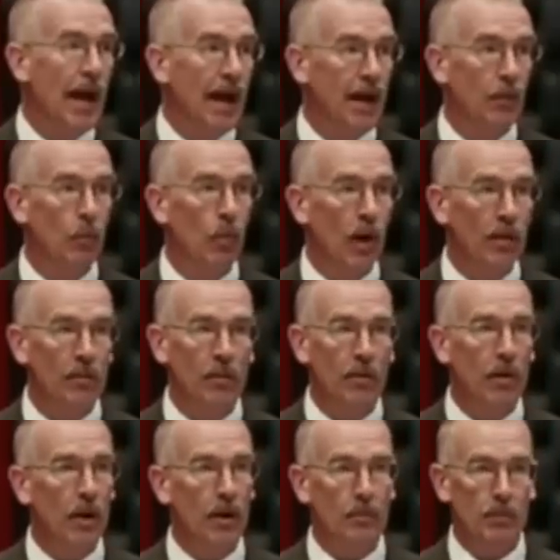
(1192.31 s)
And
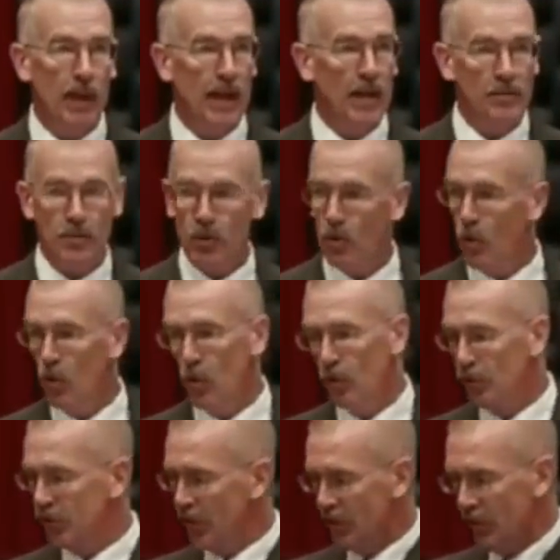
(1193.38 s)
whether a pastor
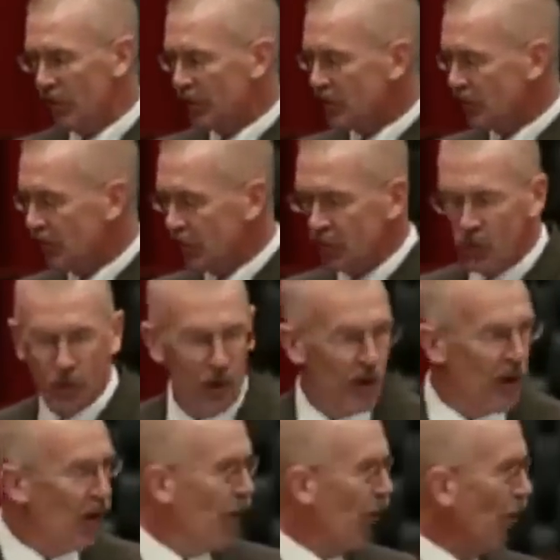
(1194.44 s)
holds this view
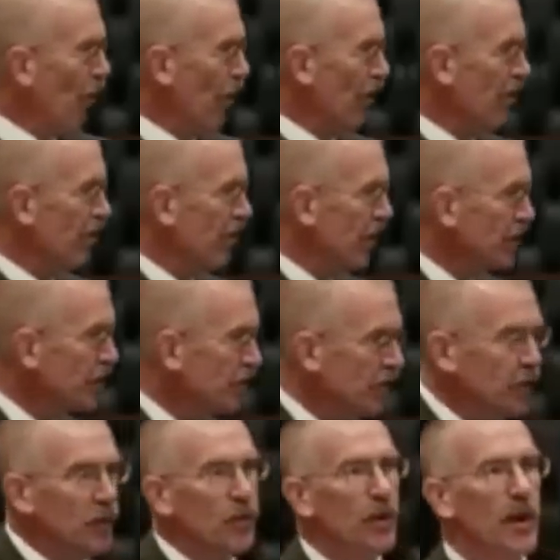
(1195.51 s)
or this
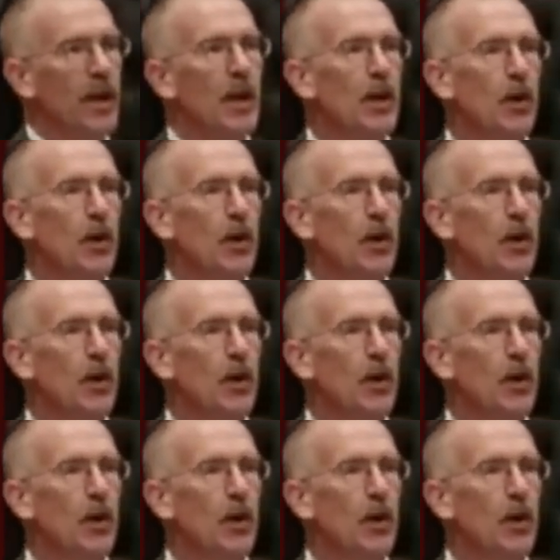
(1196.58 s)
view,